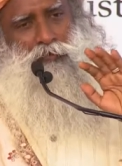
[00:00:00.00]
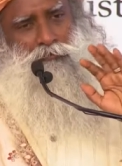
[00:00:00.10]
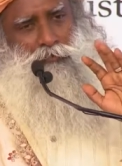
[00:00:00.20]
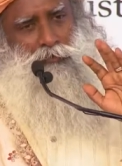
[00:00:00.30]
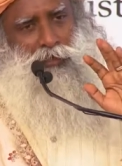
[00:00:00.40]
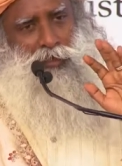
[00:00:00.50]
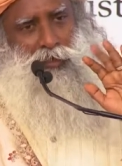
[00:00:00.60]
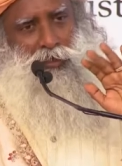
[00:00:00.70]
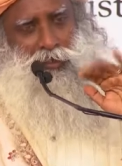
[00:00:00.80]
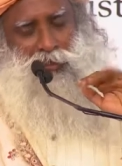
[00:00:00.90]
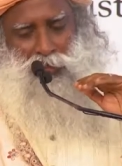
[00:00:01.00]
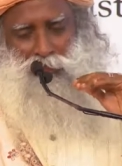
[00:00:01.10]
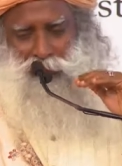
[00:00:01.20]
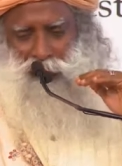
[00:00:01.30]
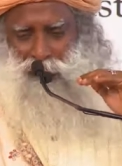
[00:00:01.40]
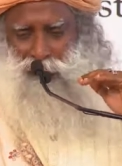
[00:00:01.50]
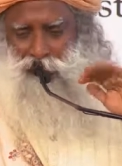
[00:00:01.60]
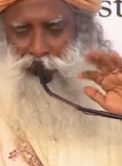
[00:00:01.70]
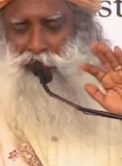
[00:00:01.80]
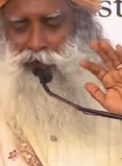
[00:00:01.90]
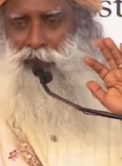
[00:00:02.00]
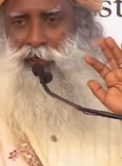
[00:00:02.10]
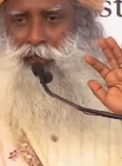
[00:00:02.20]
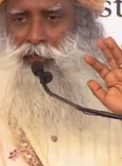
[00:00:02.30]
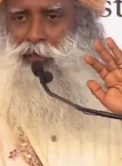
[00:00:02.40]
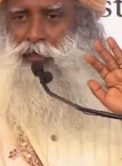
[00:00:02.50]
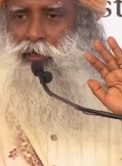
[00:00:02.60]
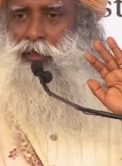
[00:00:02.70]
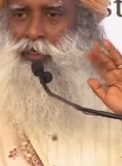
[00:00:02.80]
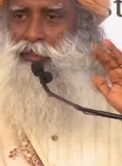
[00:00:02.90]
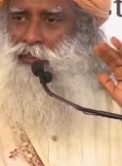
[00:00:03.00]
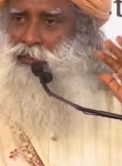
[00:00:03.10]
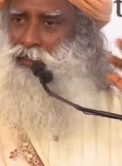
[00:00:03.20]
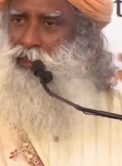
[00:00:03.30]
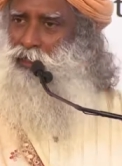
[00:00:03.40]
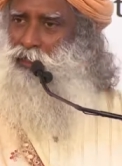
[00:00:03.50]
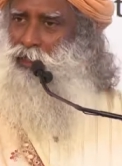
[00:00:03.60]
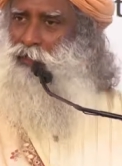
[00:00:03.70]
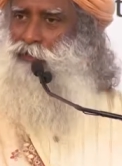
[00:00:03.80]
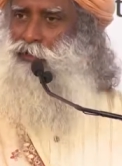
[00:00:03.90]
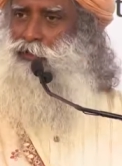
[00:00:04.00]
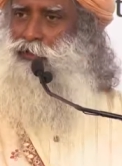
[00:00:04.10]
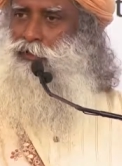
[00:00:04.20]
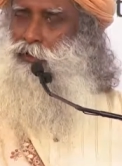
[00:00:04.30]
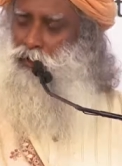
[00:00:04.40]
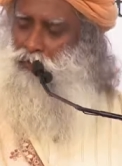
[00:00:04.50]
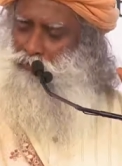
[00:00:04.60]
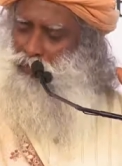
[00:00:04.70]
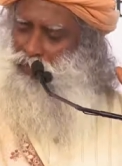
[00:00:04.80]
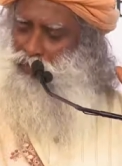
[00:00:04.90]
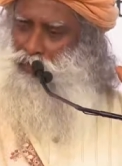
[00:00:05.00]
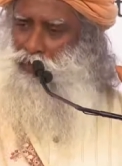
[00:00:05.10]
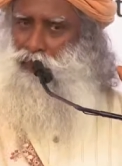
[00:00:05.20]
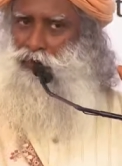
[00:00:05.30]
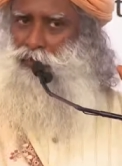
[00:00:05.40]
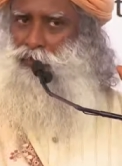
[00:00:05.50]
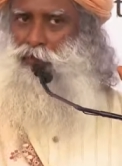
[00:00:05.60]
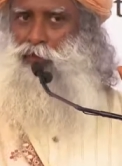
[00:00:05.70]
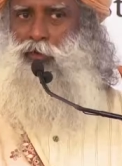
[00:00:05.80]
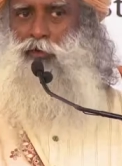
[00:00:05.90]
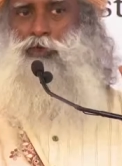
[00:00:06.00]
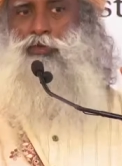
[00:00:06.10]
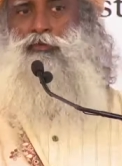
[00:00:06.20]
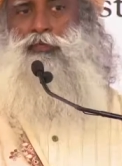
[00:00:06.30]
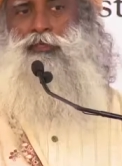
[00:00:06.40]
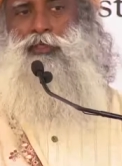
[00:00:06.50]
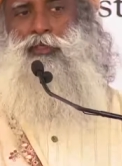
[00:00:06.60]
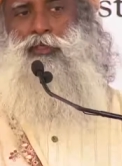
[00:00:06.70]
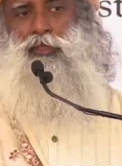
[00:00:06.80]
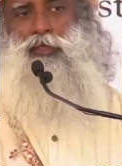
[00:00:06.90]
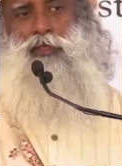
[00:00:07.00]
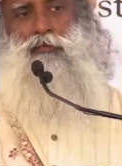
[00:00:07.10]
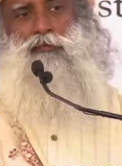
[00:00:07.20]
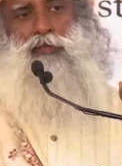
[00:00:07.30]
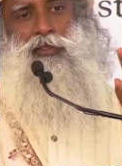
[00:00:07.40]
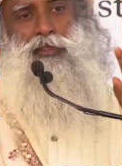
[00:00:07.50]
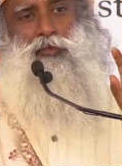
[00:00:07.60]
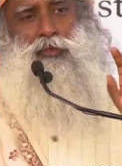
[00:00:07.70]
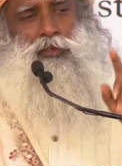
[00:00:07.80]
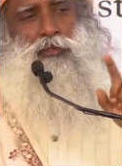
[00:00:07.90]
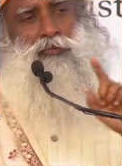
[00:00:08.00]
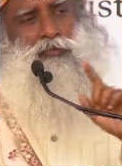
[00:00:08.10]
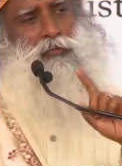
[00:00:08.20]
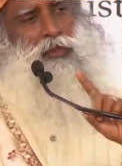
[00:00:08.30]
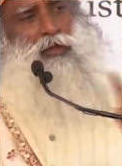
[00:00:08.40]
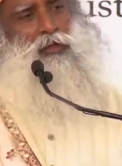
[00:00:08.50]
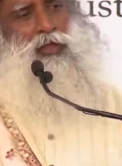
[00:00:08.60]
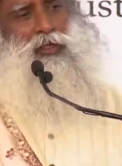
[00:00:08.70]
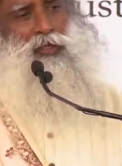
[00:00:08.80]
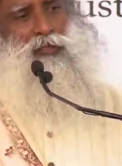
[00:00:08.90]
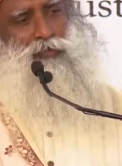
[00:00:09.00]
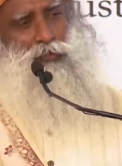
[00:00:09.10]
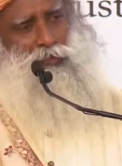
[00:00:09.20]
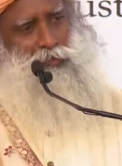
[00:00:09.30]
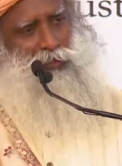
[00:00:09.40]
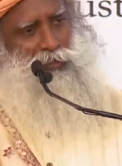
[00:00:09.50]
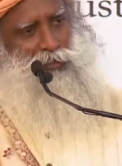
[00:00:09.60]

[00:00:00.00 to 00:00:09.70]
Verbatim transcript: If only if they could sit here in a sustained levels of pleasantness, you would see within a… for one week, if you simply